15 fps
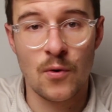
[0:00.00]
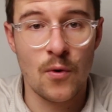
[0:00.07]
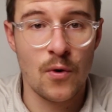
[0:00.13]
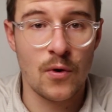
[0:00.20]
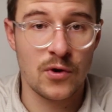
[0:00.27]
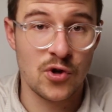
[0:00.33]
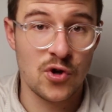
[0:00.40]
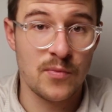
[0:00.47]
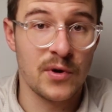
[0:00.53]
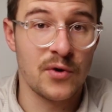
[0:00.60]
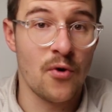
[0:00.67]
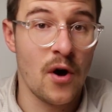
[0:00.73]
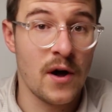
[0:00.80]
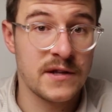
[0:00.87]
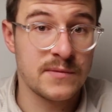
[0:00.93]
or human
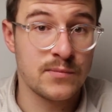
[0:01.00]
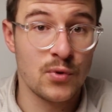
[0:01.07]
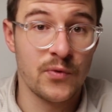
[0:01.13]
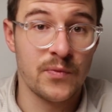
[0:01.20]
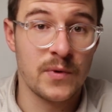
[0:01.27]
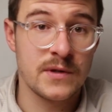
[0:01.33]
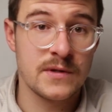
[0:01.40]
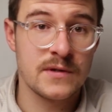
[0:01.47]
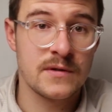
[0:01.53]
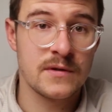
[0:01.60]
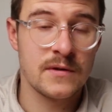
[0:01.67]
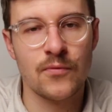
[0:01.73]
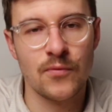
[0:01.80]
rights movements.